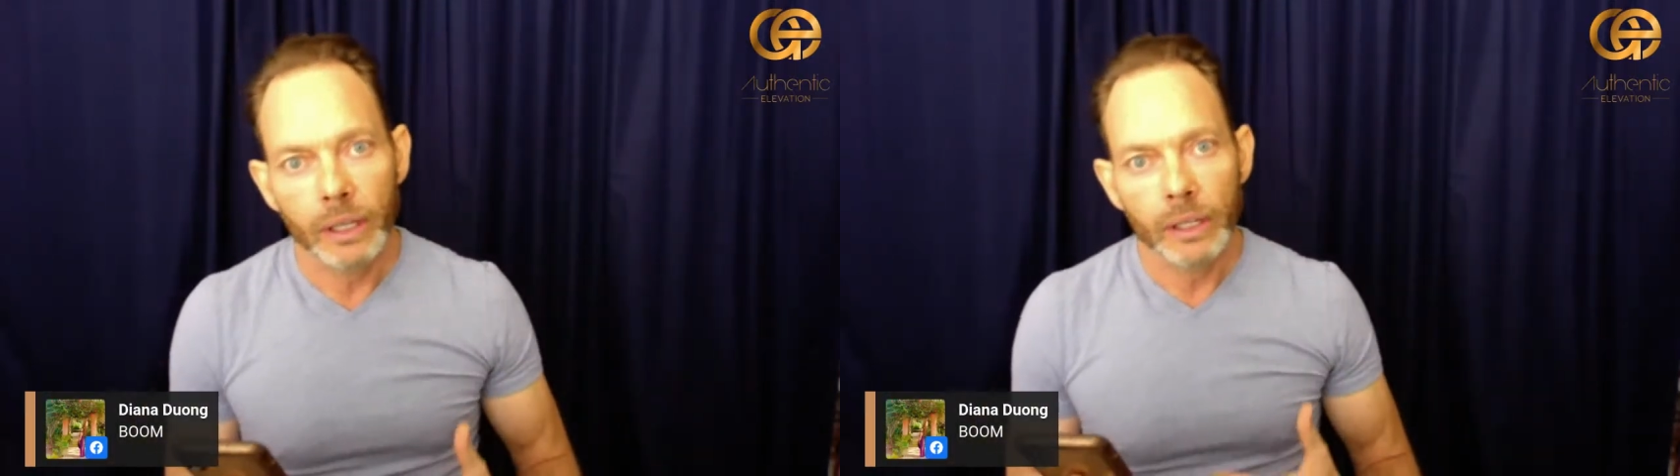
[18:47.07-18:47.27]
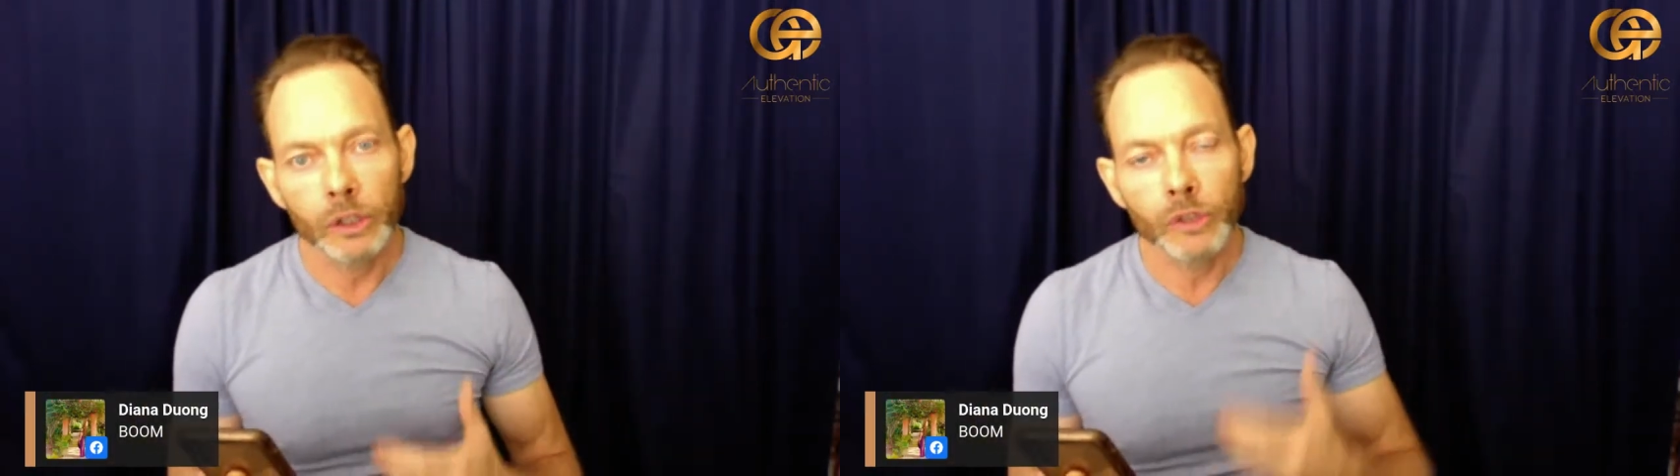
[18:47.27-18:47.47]

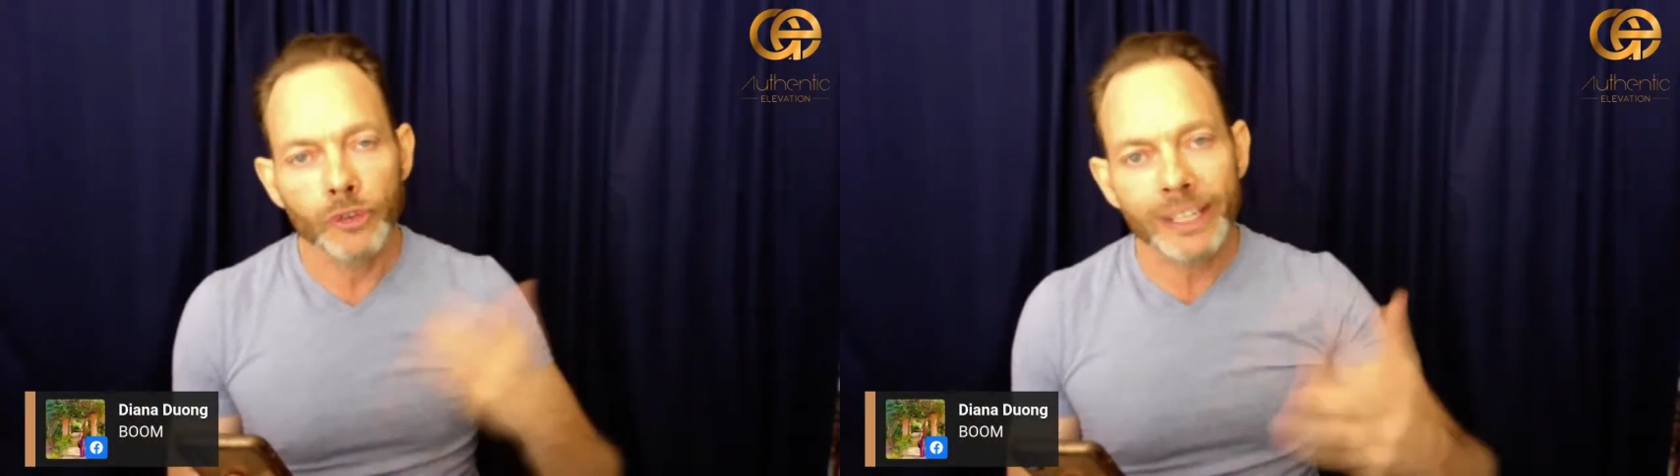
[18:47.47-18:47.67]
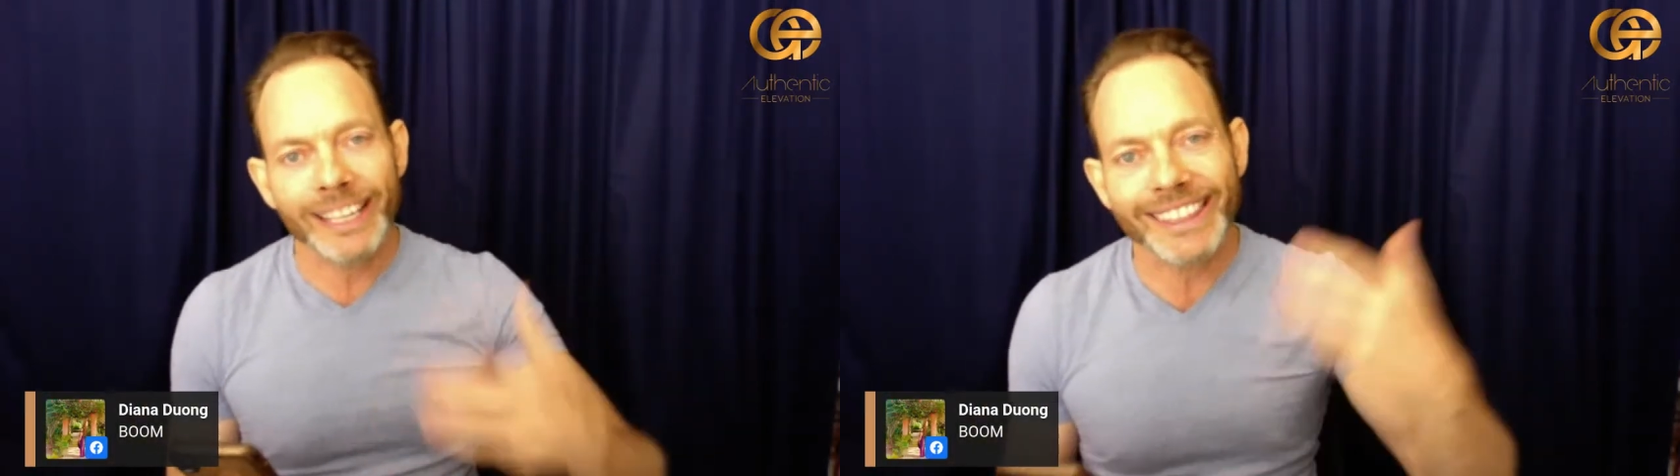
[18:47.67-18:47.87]
You
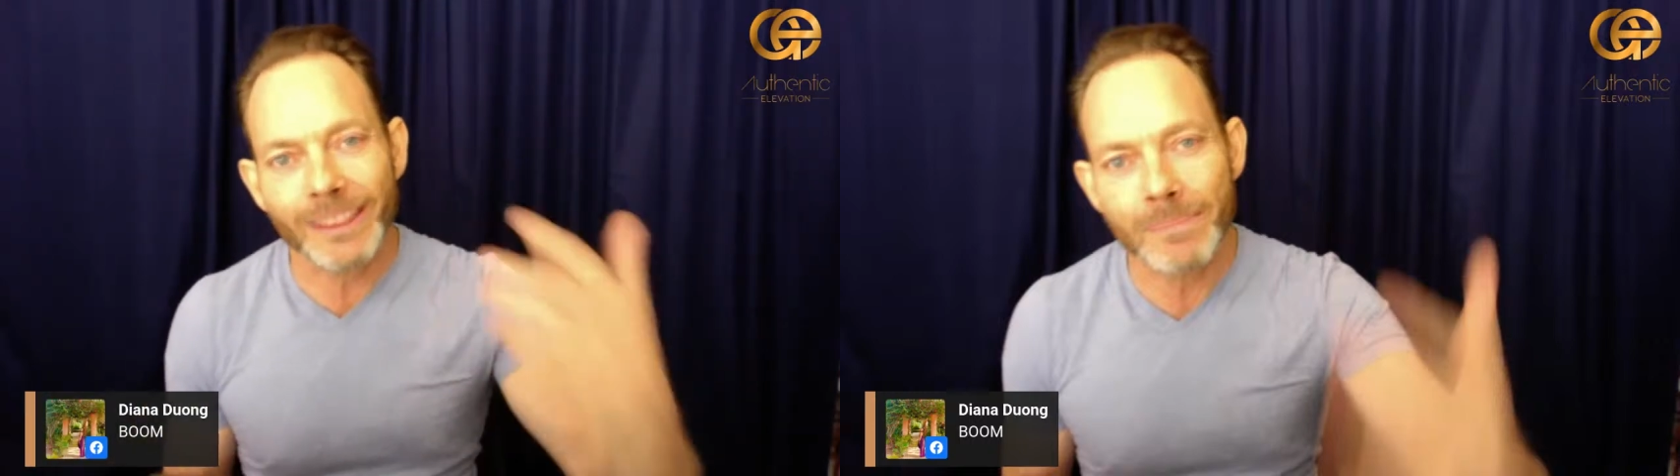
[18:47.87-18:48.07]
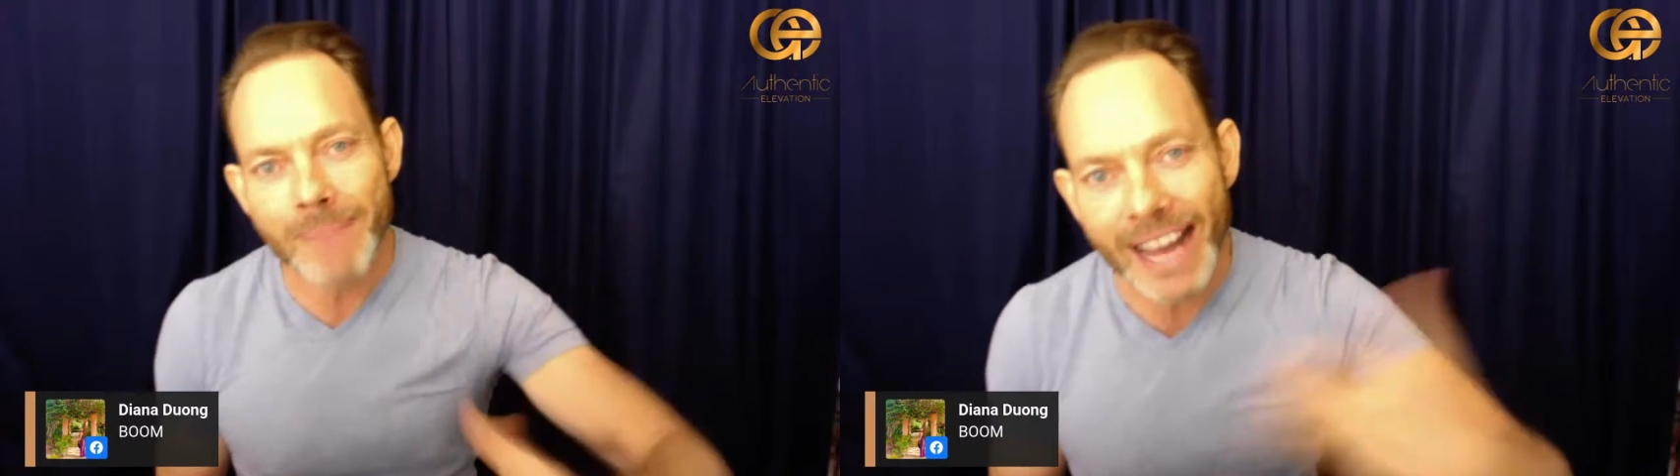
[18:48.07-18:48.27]
forget the
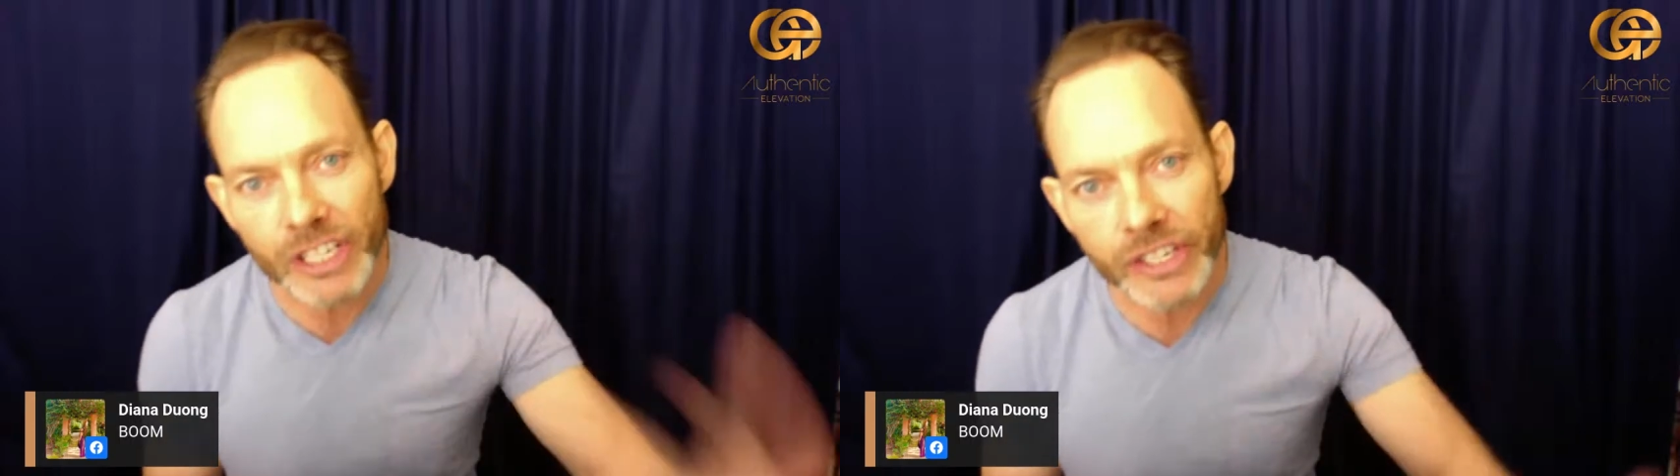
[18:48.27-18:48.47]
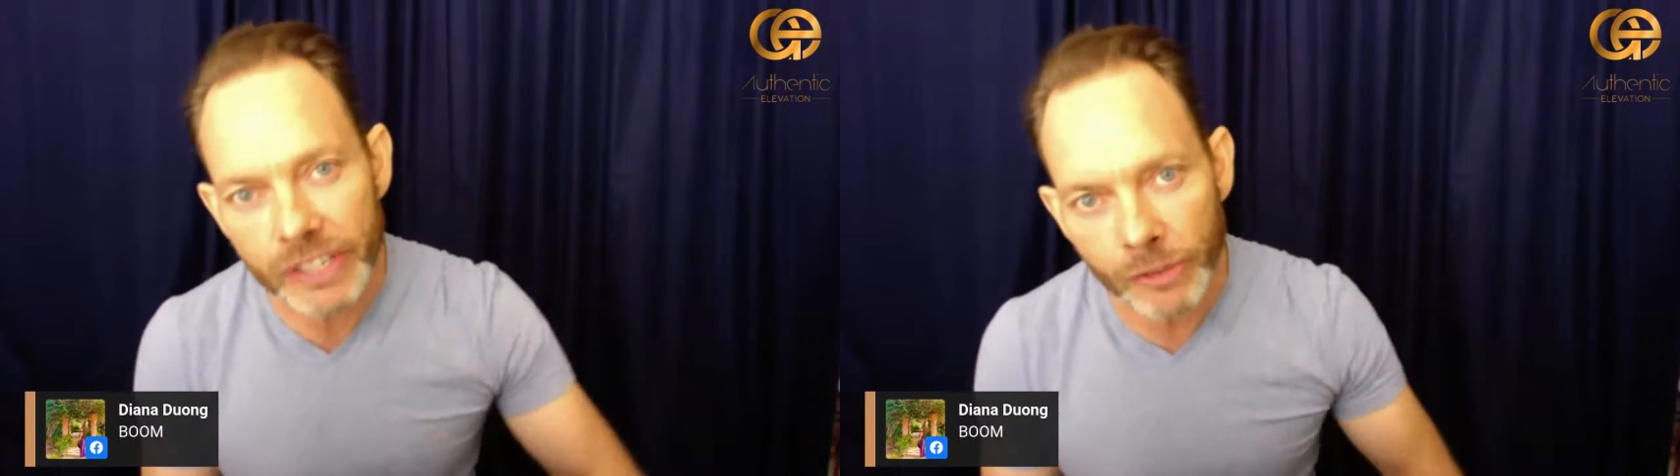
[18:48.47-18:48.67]

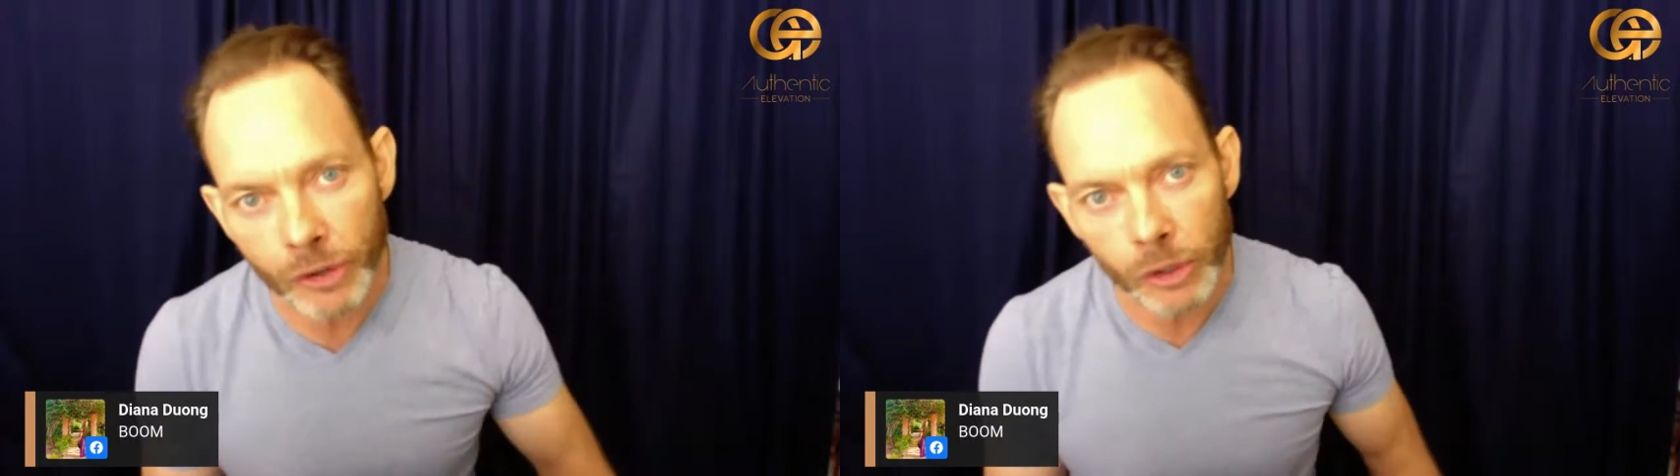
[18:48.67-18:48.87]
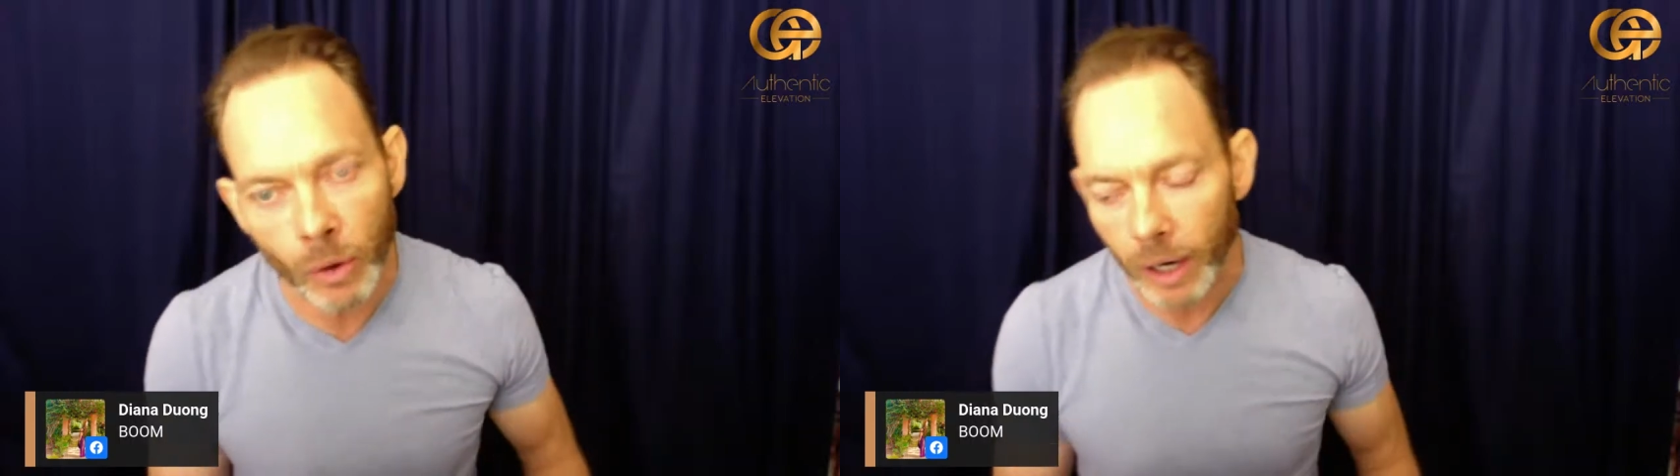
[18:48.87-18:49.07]
majesty of who
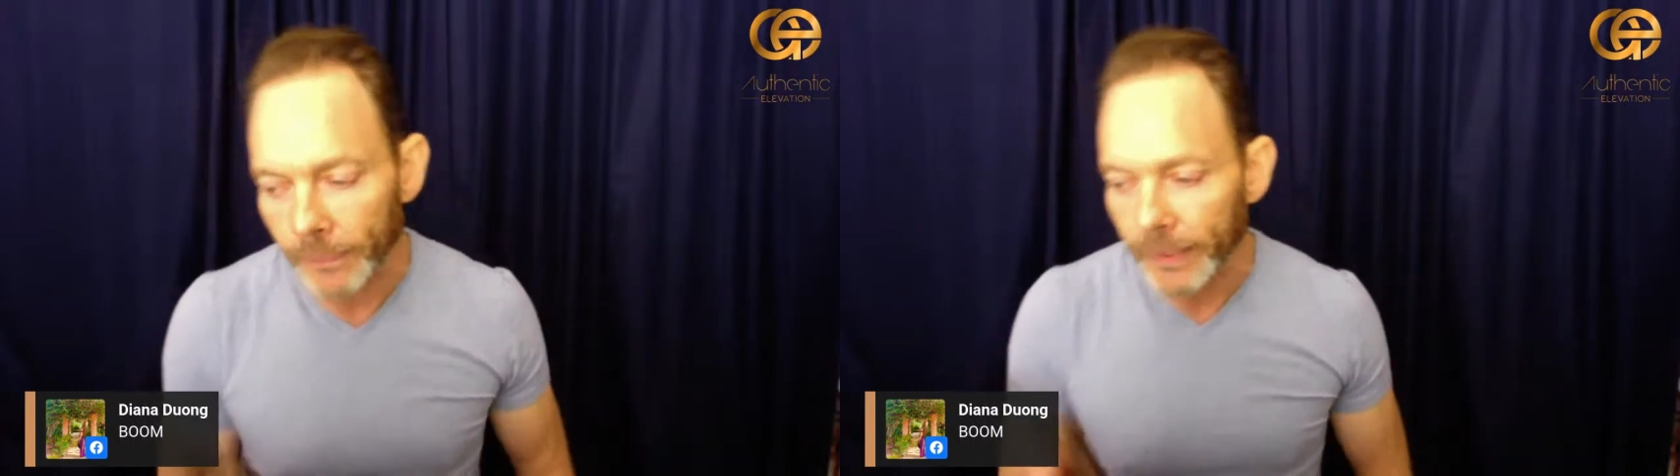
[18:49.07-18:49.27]
you are